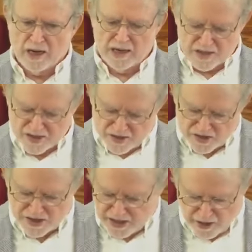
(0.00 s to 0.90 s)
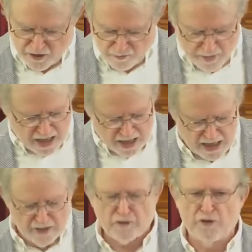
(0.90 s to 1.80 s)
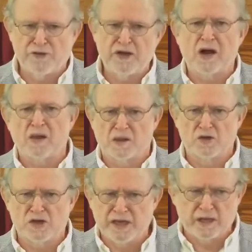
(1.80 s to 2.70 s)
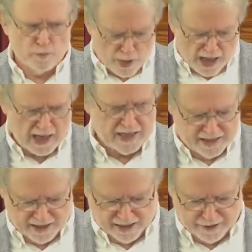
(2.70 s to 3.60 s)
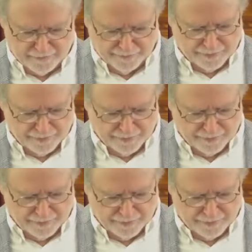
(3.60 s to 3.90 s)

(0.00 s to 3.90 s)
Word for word: a sincere medieval theology and piety,